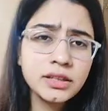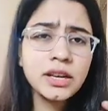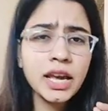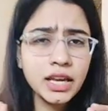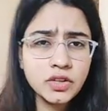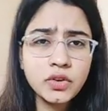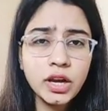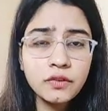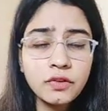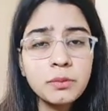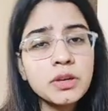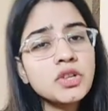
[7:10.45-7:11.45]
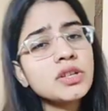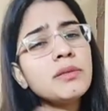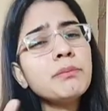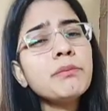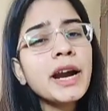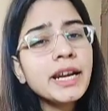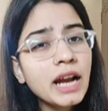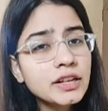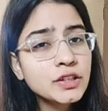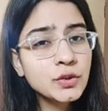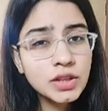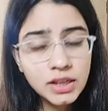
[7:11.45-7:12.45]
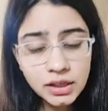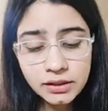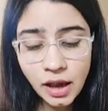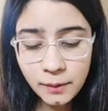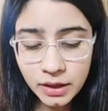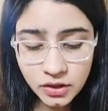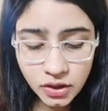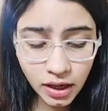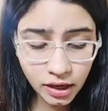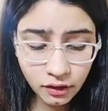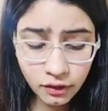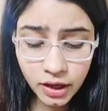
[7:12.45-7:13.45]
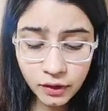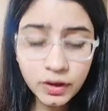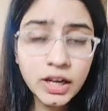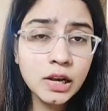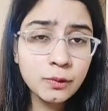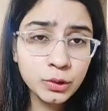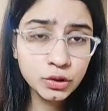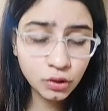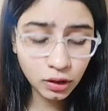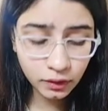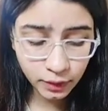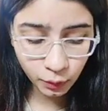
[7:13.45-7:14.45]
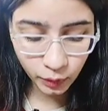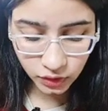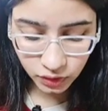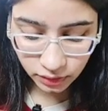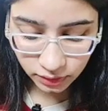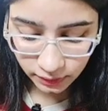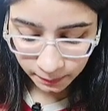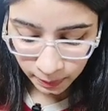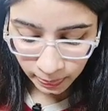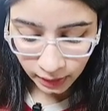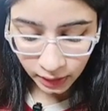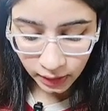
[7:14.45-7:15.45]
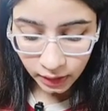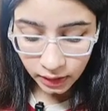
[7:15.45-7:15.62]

It is an extra information, might ask you in the examination, and it will help you solve the questions.